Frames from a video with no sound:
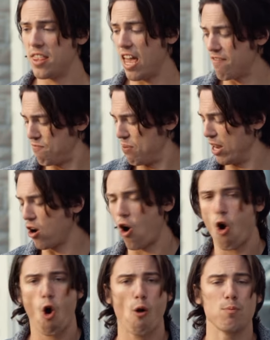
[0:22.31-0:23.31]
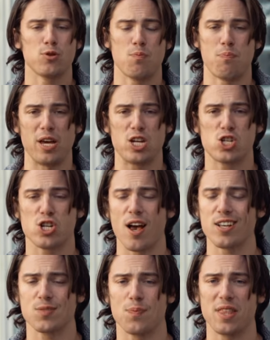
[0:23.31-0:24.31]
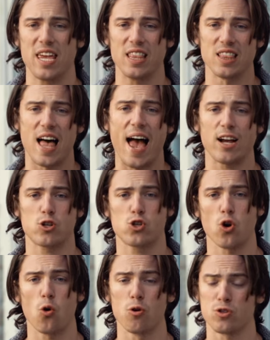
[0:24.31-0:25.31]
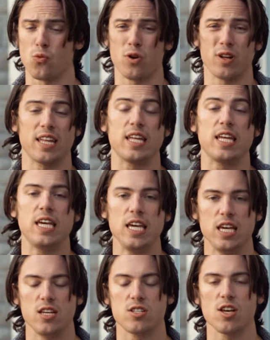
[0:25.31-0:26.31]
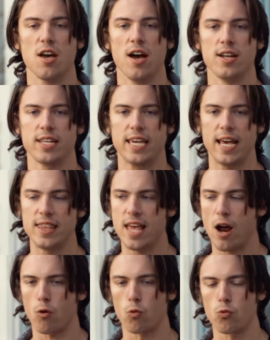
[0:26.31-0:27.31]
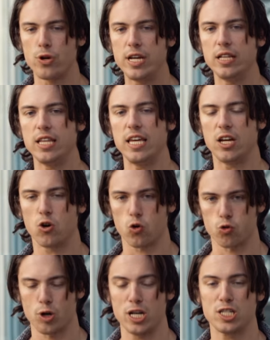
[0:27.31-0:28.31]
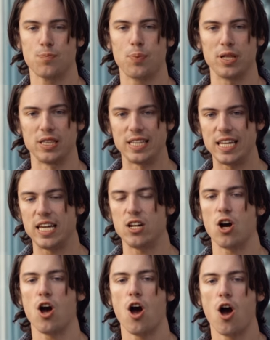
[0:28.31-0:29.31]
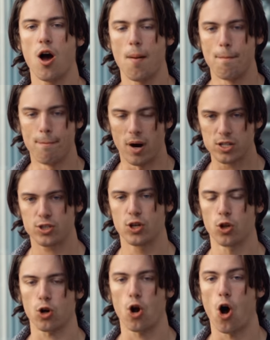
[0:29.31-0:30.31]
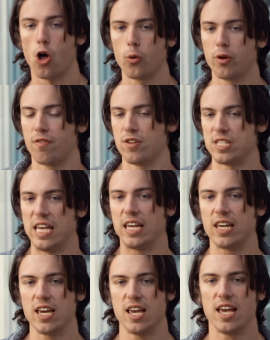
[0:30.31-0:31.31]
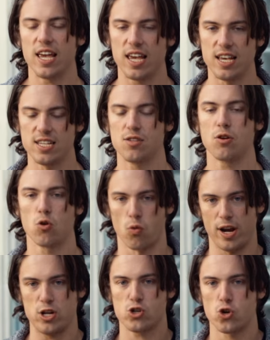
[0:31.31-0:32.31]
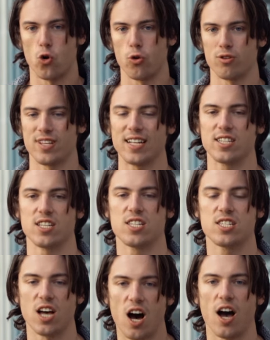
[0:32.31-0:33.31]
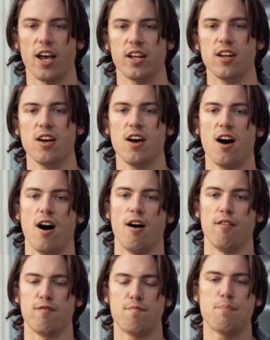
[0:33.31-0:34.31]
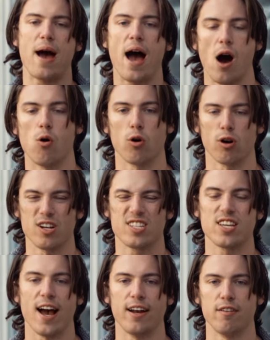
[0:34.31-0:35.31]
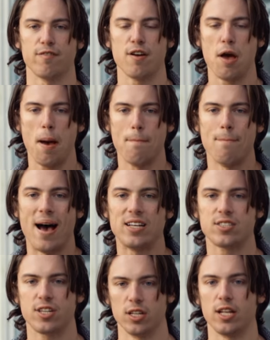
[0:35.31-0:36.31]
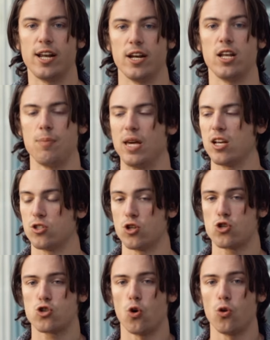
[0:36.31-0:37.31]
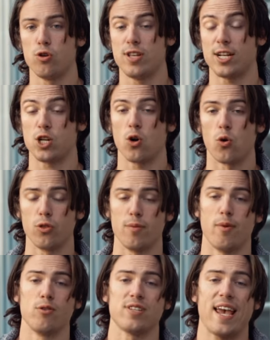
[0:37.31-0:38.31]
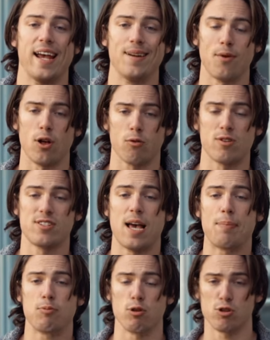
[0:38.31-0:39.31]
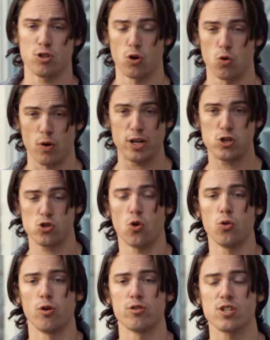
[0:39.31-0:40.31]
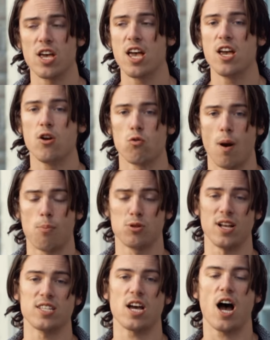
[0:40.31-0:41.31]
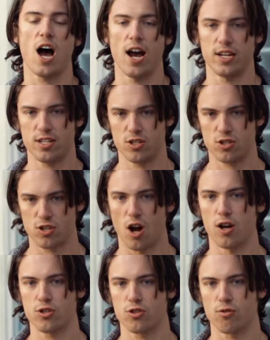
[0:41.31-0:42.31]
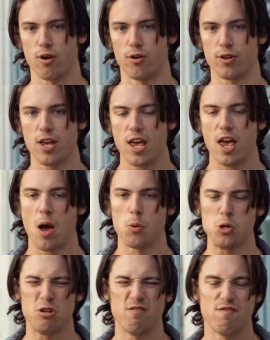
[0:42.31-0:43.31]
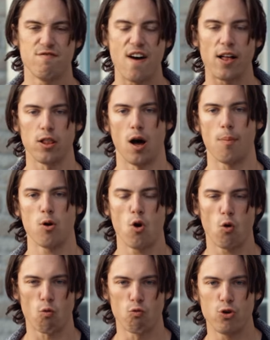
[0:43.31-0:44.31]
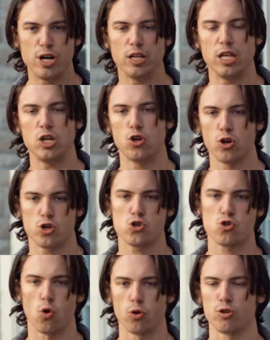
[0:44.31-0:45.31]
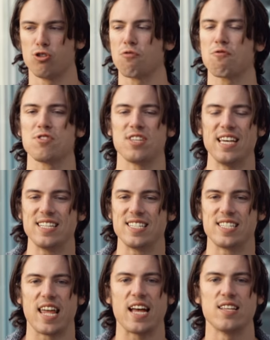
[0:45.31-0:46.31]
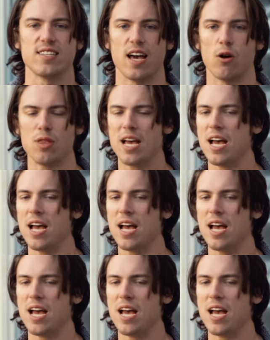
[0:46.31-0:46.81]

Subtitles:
they have big arms, big chest, but they lack shoulders. And one of the keys to getting that really crisp, lean, muscular Hollywood physique is great shoulders. That's a sign of power, a sign of masculinity, because the shoulders actually hold the most anabolic receptors. So great shoulders represents high testosterone. And when you develop really good shoulders, your physique stands out